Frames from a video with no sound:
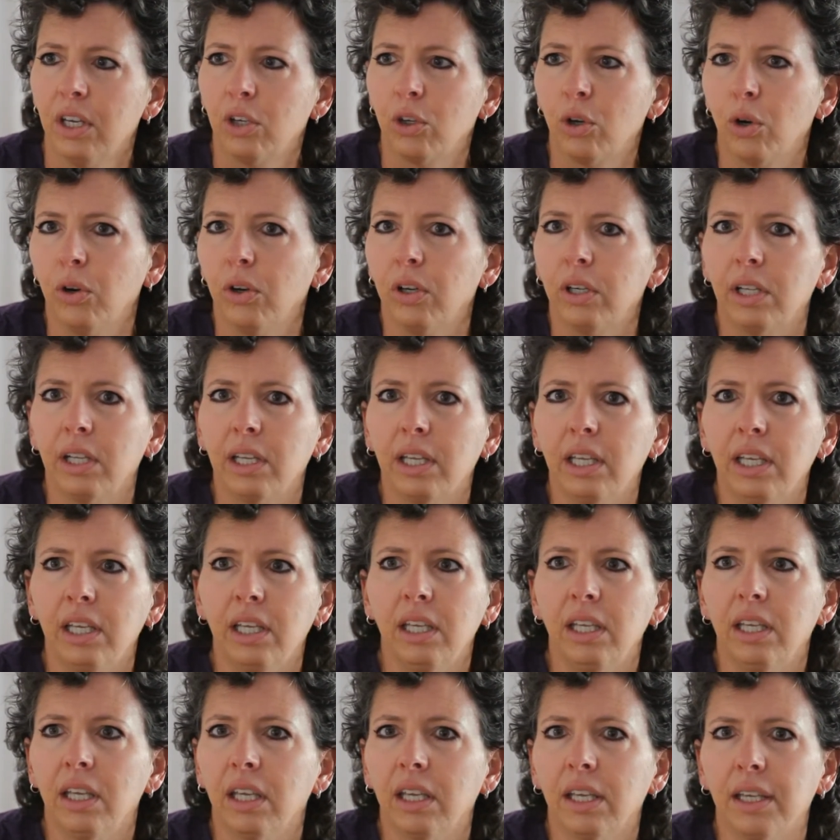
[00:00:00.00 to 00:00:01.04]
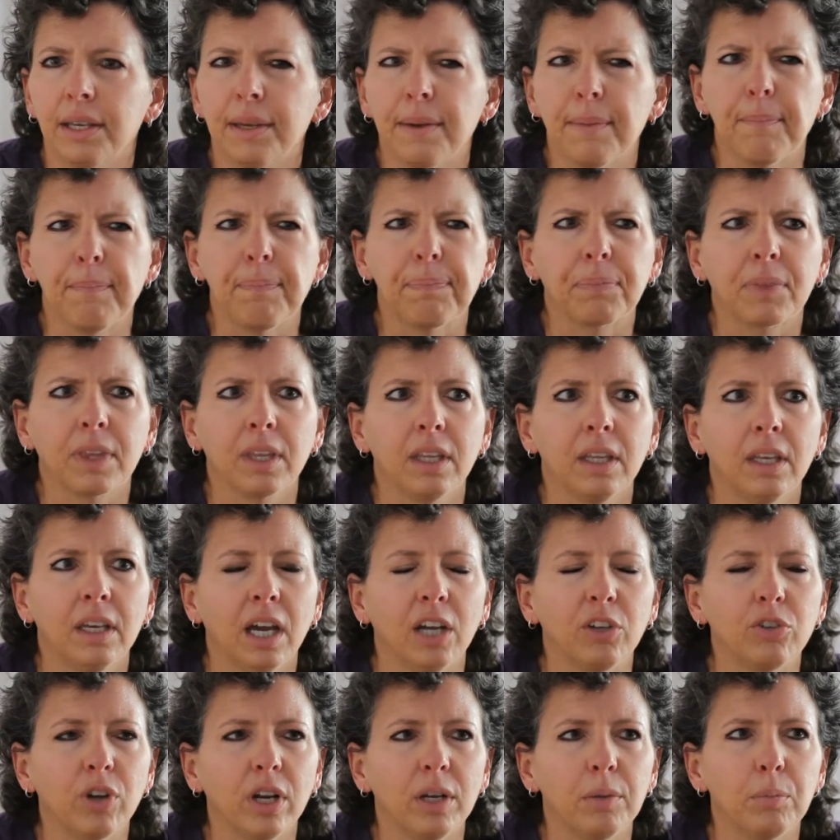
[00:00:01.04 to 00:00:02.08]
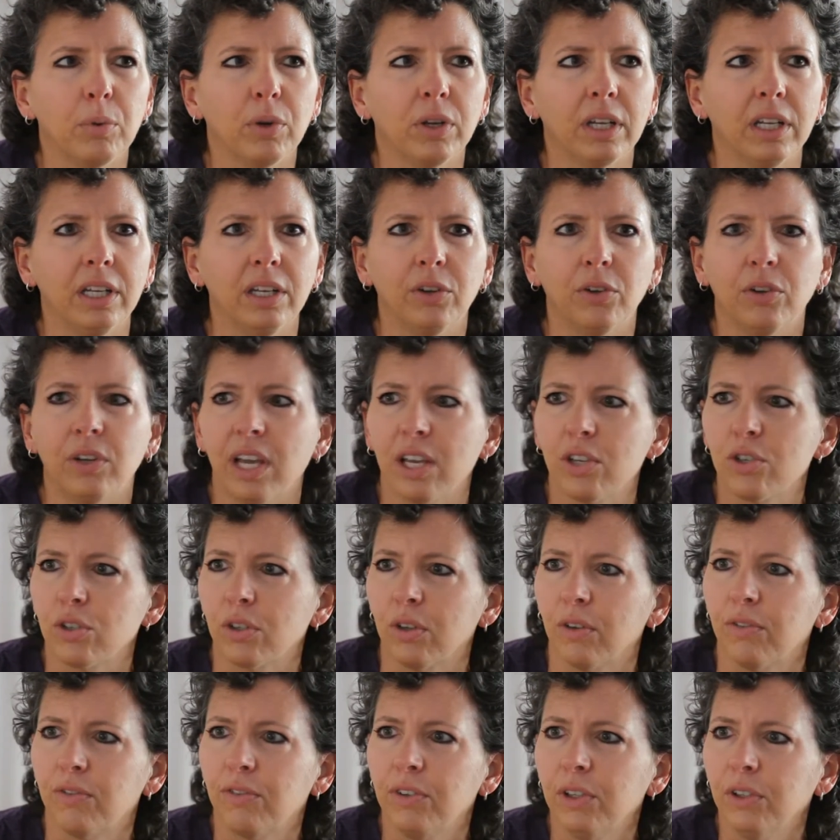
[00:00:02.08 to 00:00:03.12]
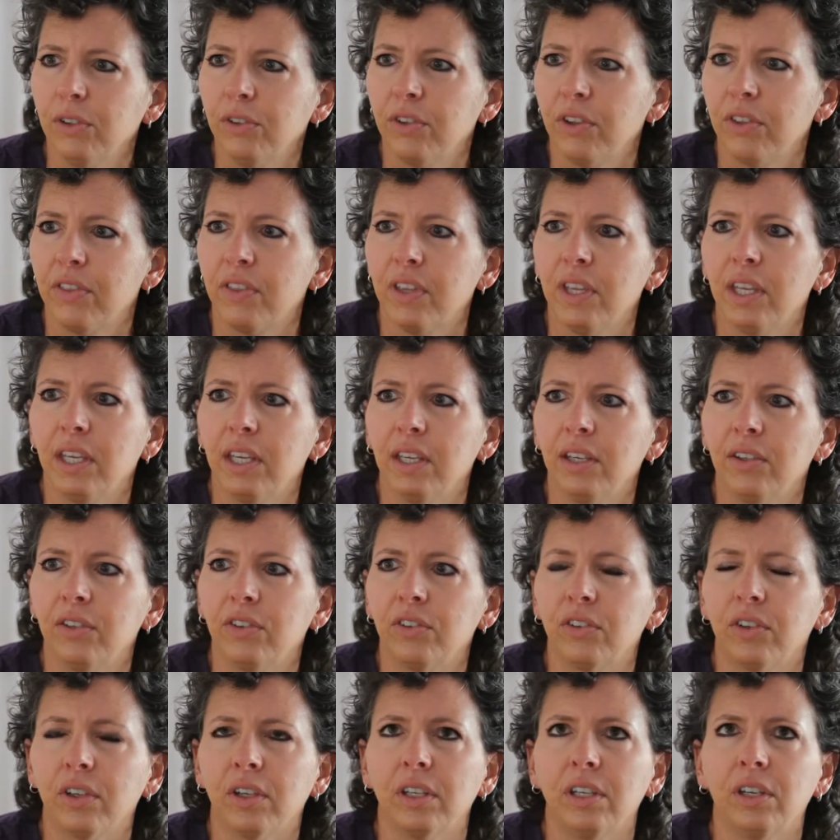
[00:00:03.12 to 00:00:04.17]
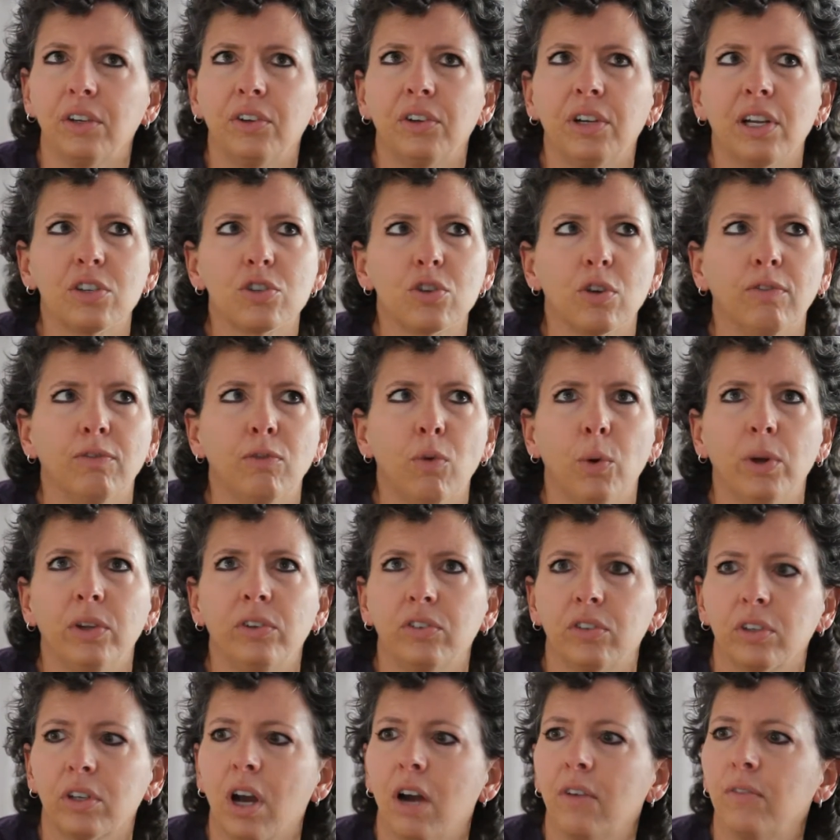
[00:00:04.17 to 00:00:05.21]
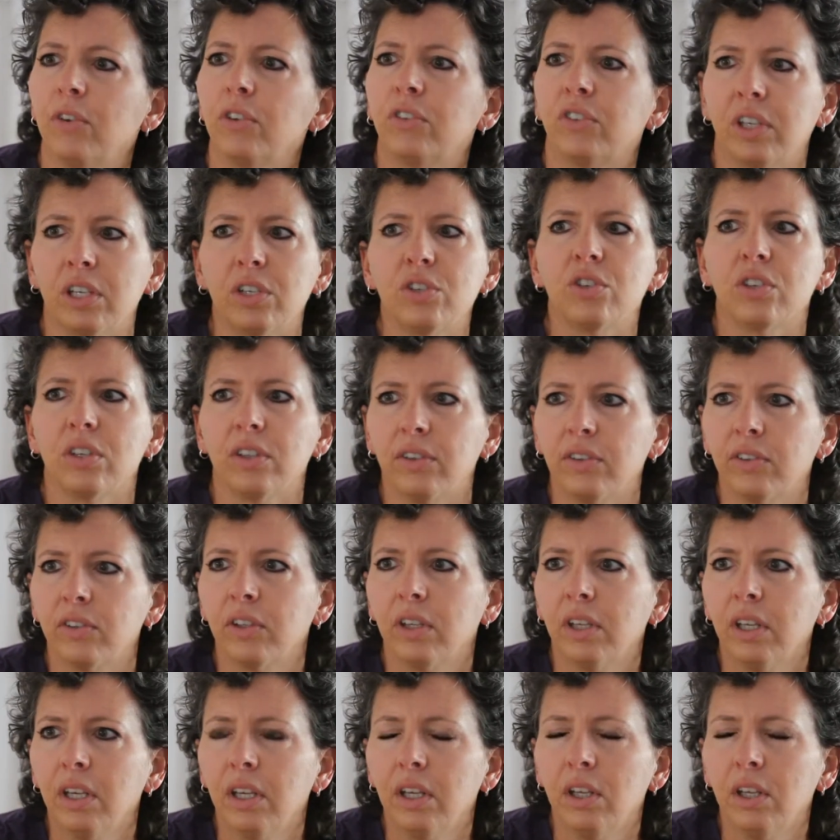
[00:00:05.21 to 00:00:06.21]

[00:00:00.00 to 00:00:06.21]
Currently, I try to bring an international feel to things, an international voice to conversations.